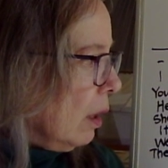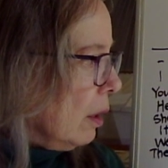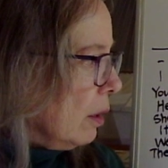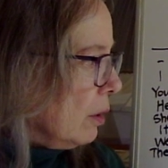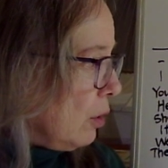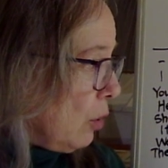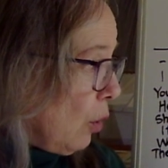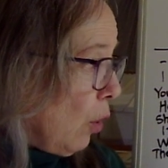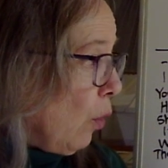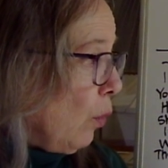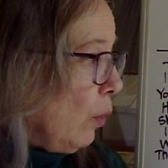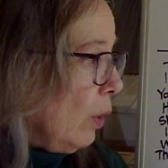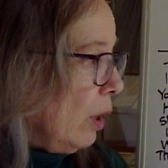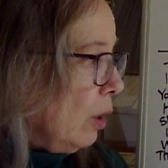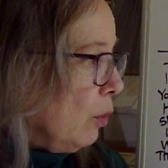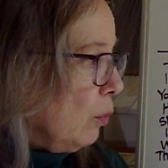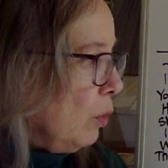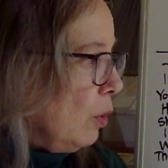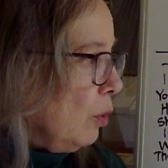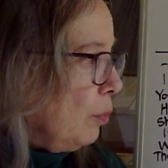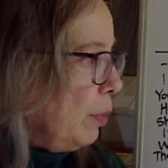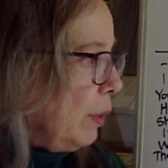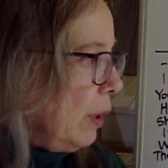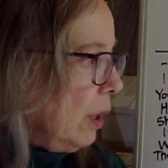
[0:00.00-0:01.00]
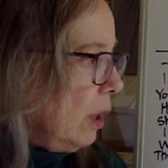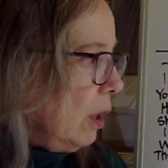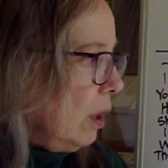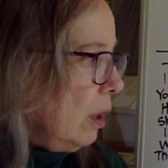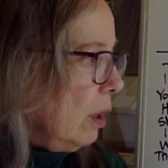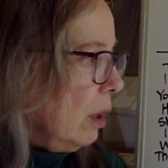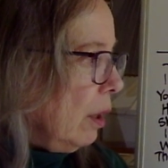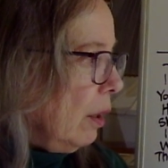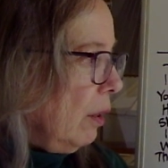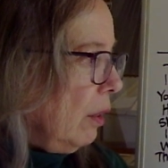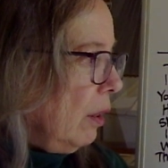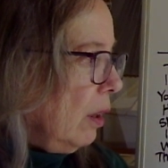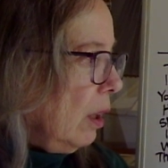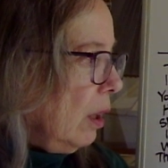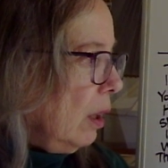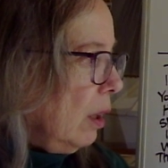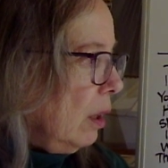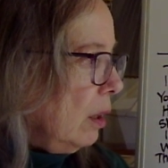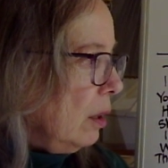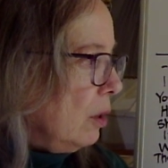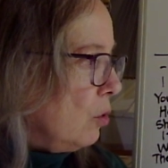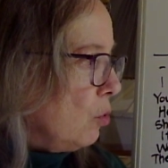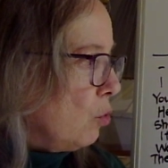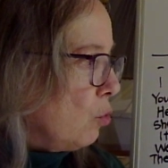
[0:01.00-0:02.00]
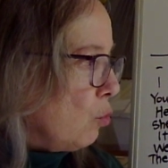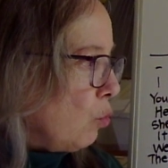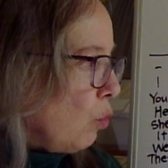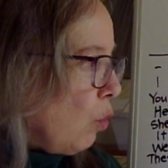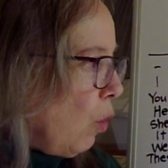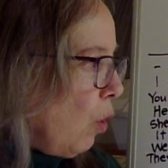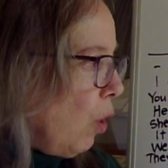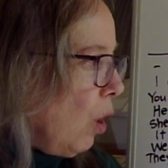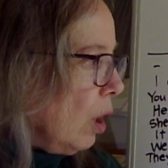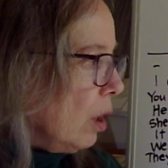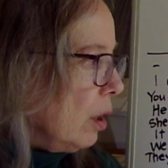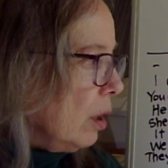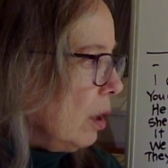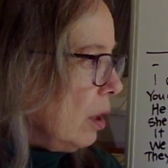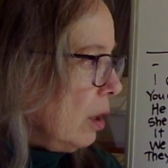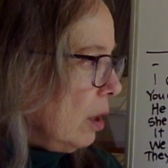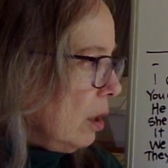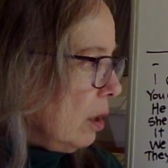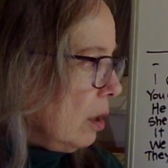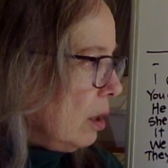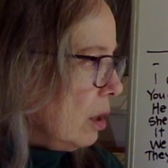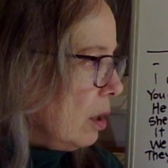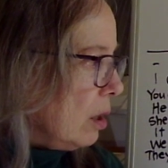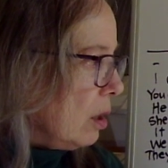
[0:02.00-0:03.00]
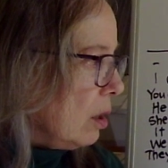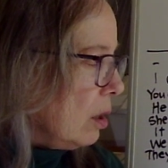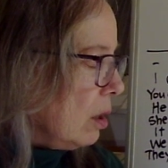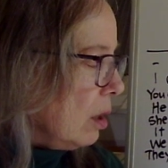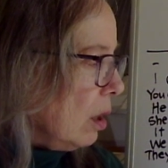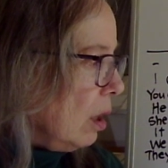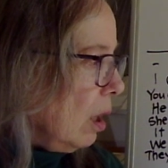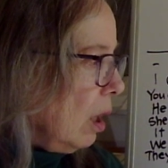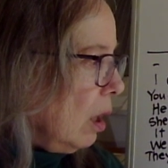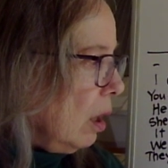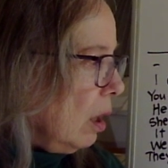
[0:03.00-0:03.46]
So it will be the strongest